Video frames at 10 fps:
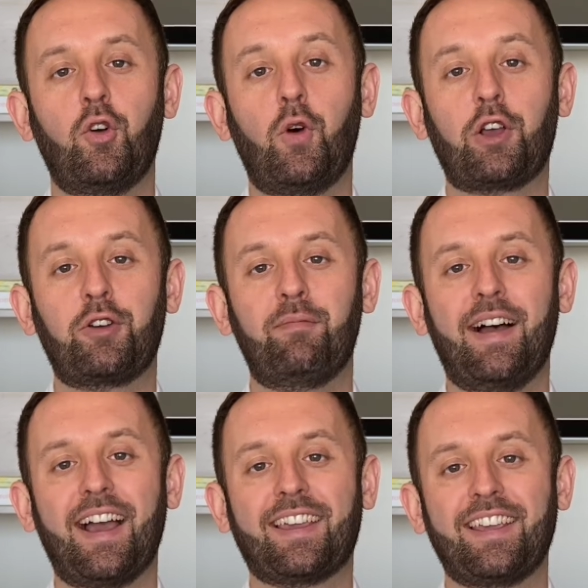Welcome
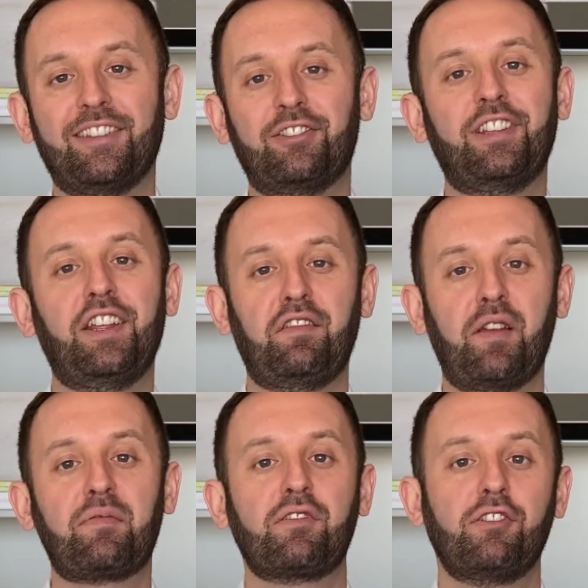back. In today's
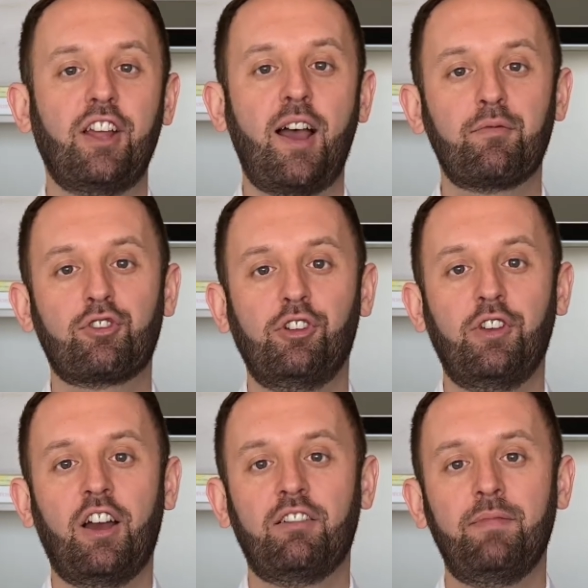episode, I'm showing you
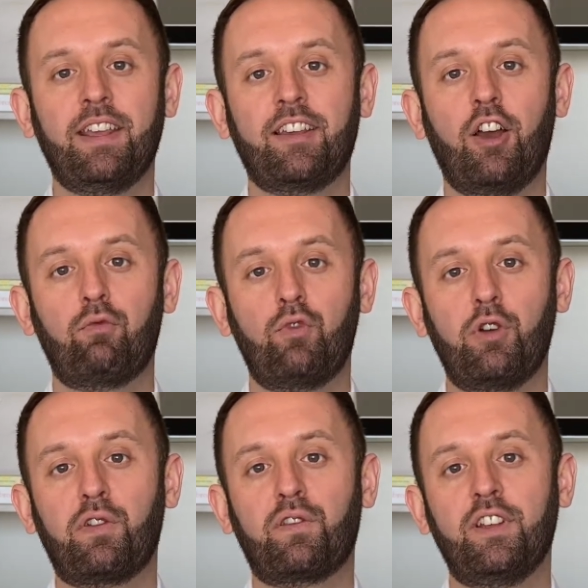how to make a
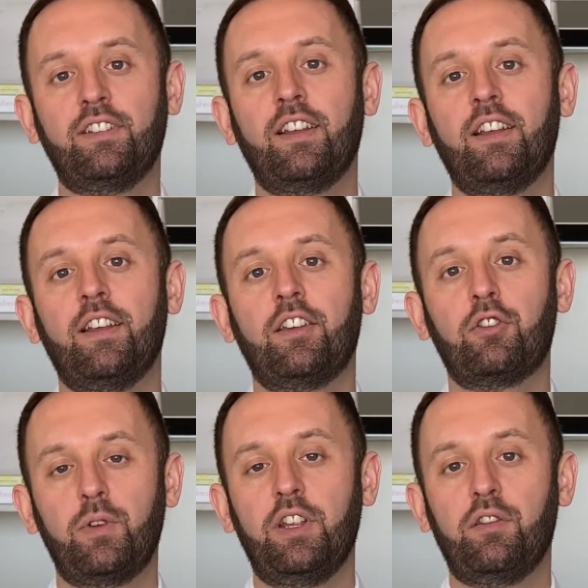roasted
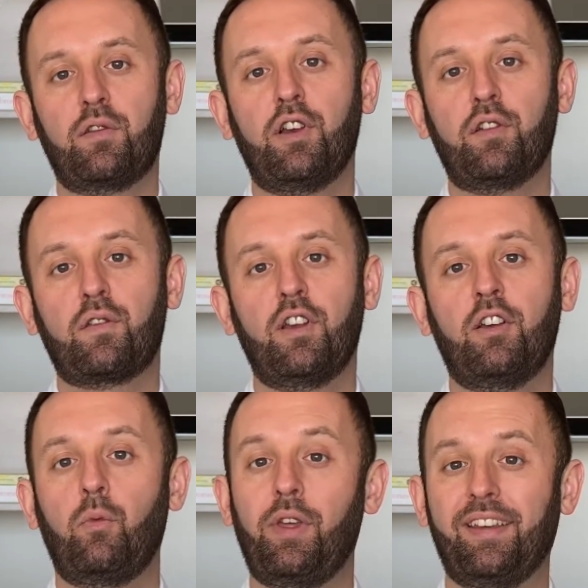green
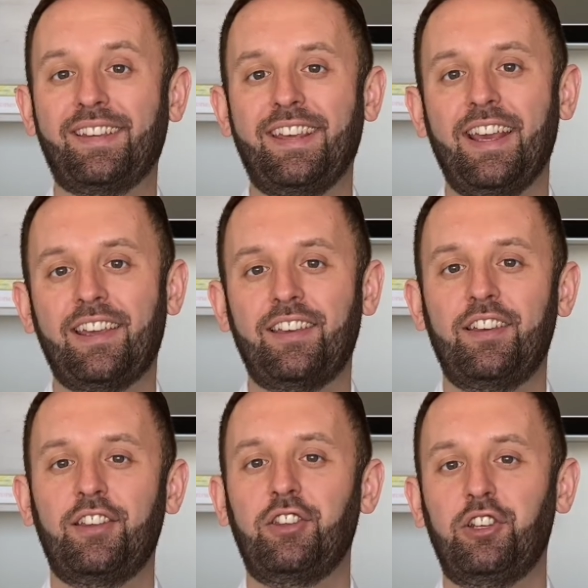salsa with a kick.
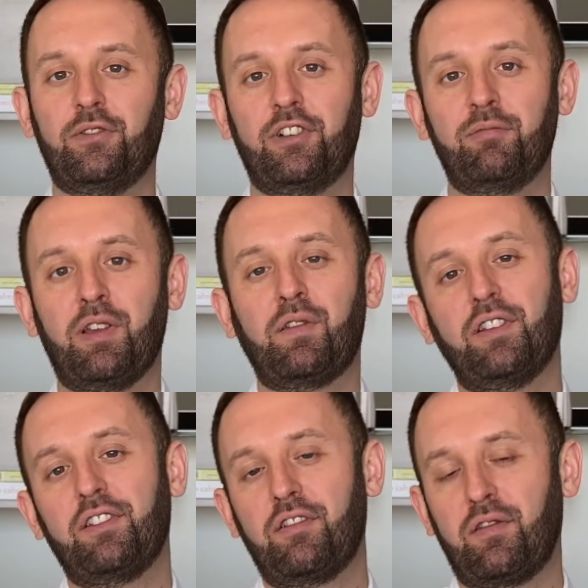You don't want to miss
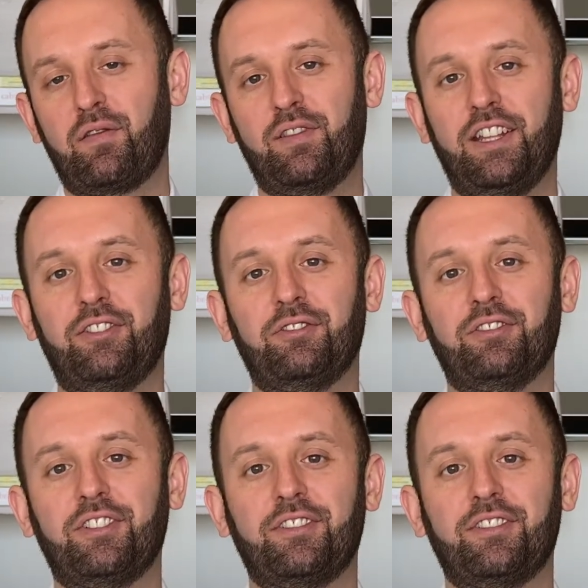it. Stay tuned.